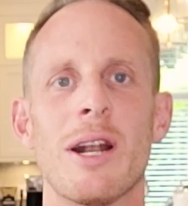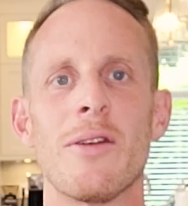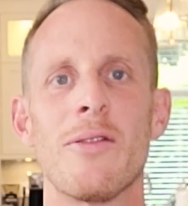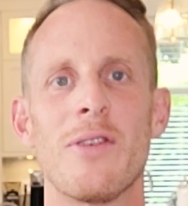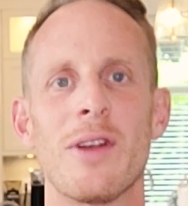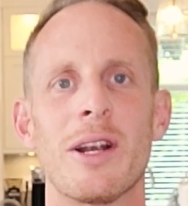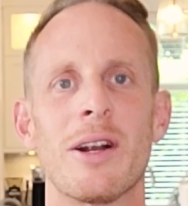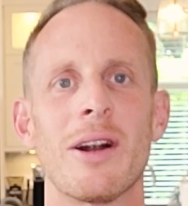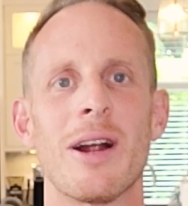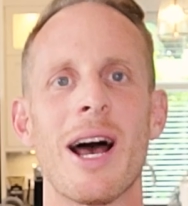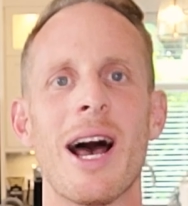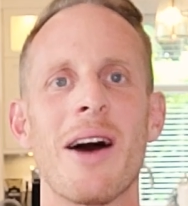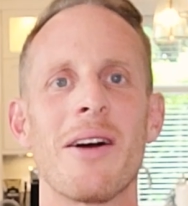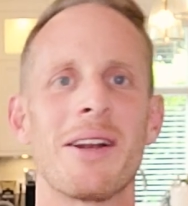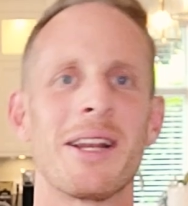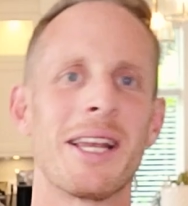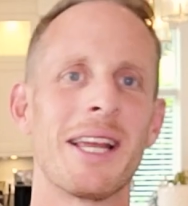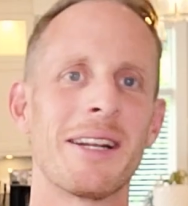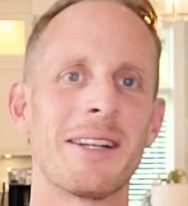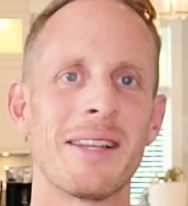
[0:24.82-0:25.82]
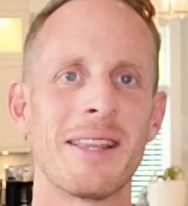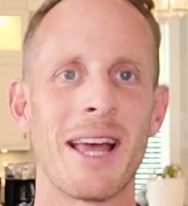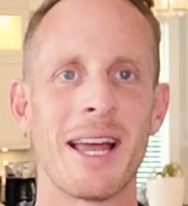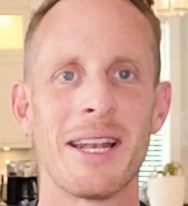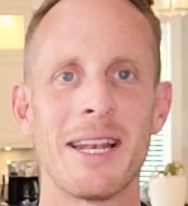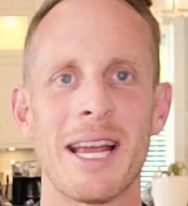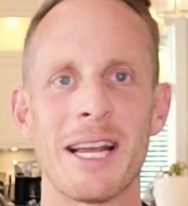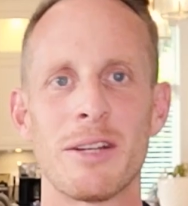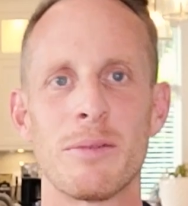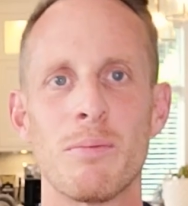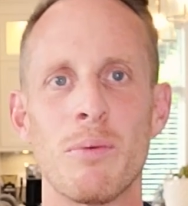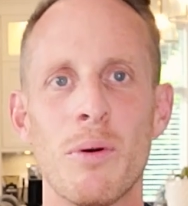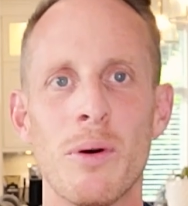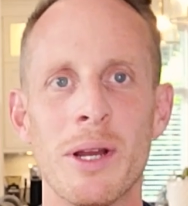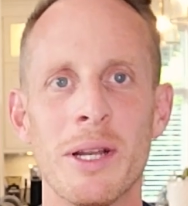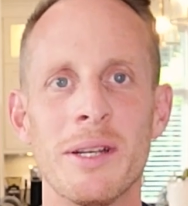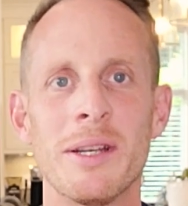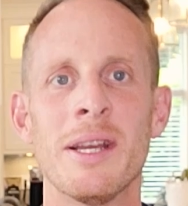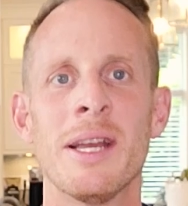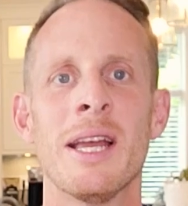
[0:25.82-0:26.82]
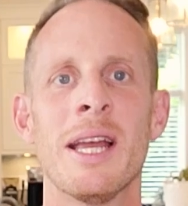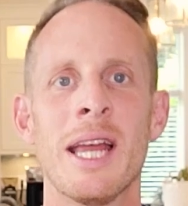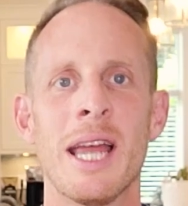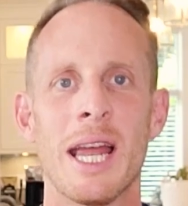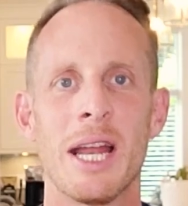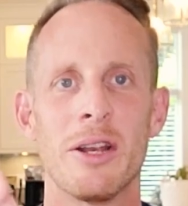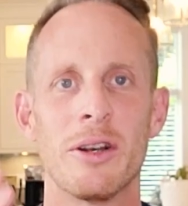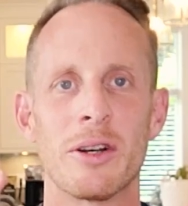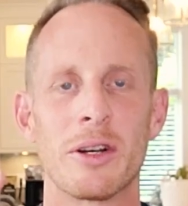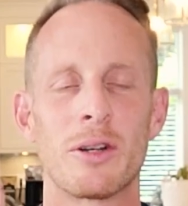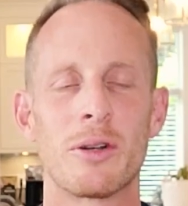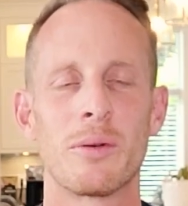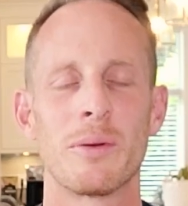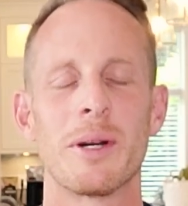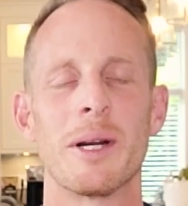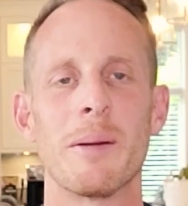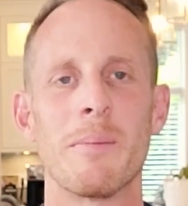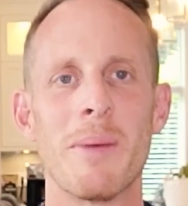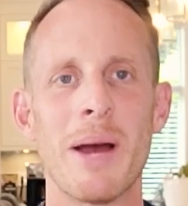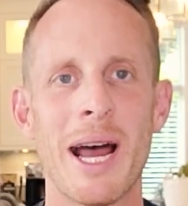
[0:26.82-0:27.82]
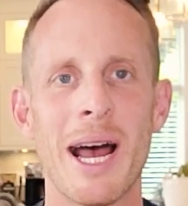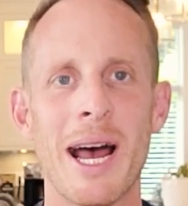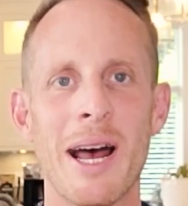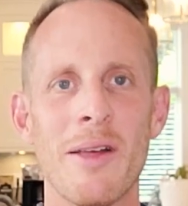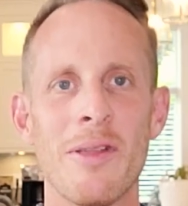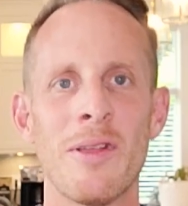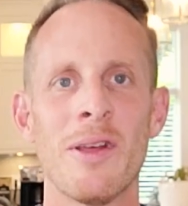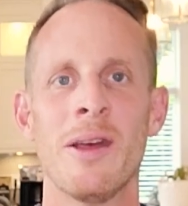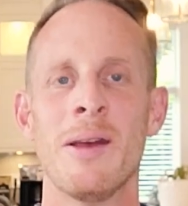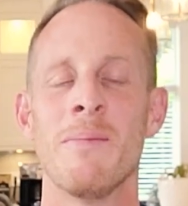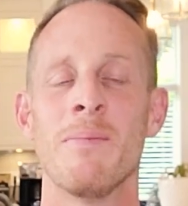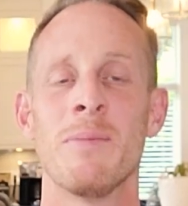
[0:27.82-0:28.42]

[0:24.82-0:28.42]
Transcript: to figure out how to get to that next point in your career path.